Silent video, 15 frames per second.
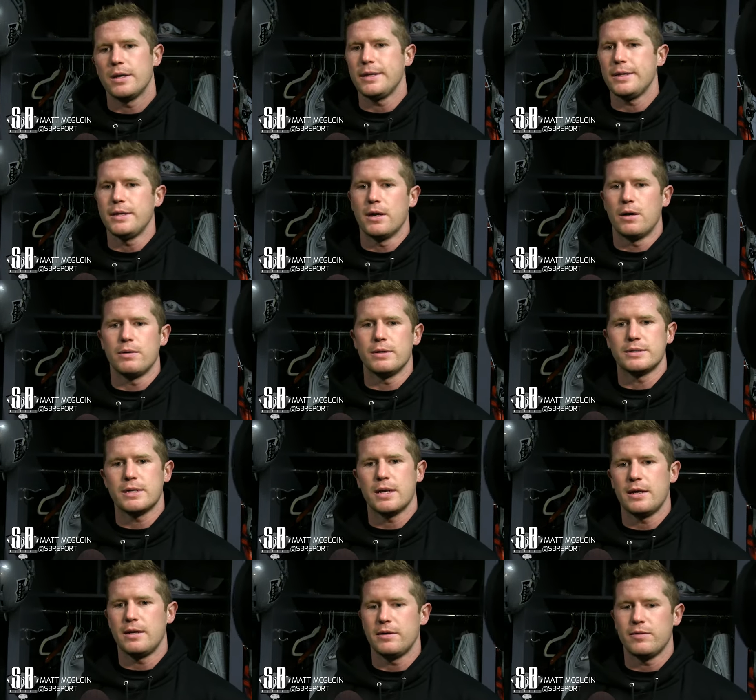You know, it's
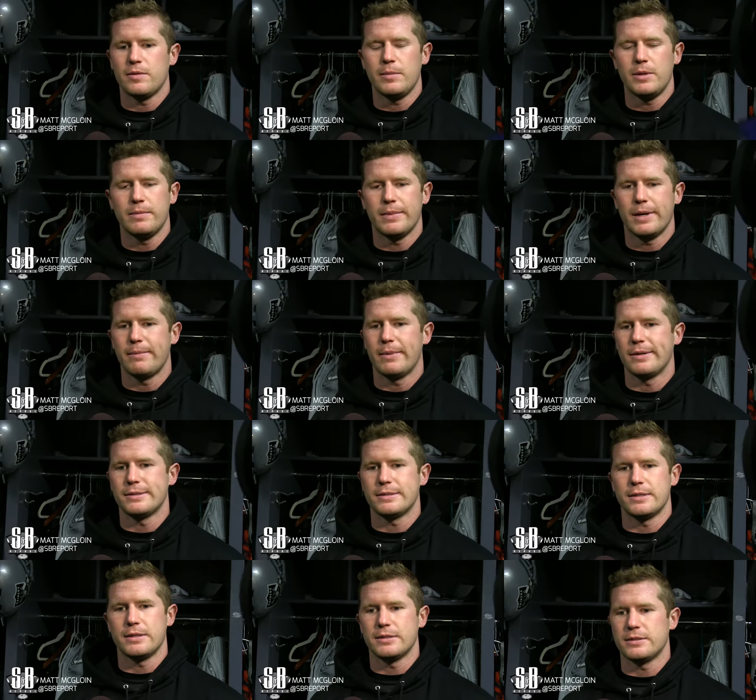kind of, I mean, my
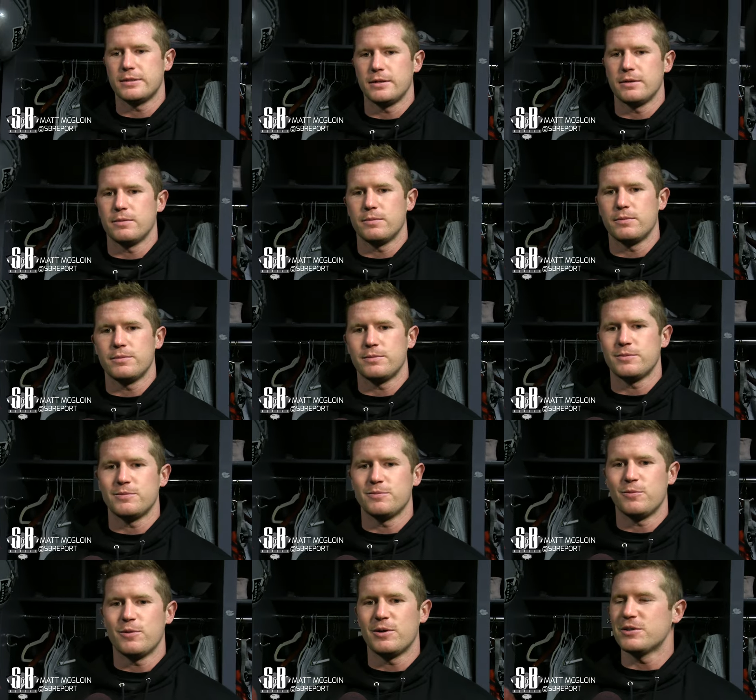mindset is, you know,
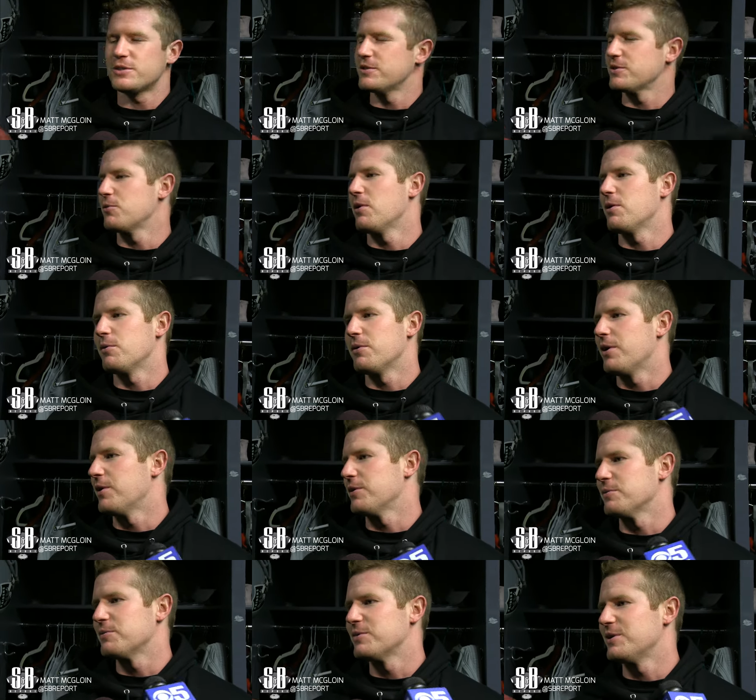why don't you just go out and win
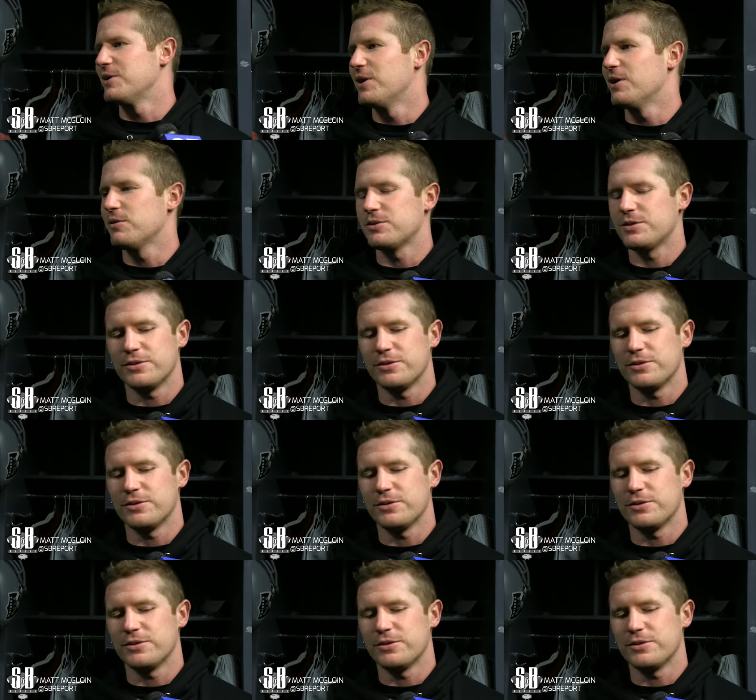over, you know?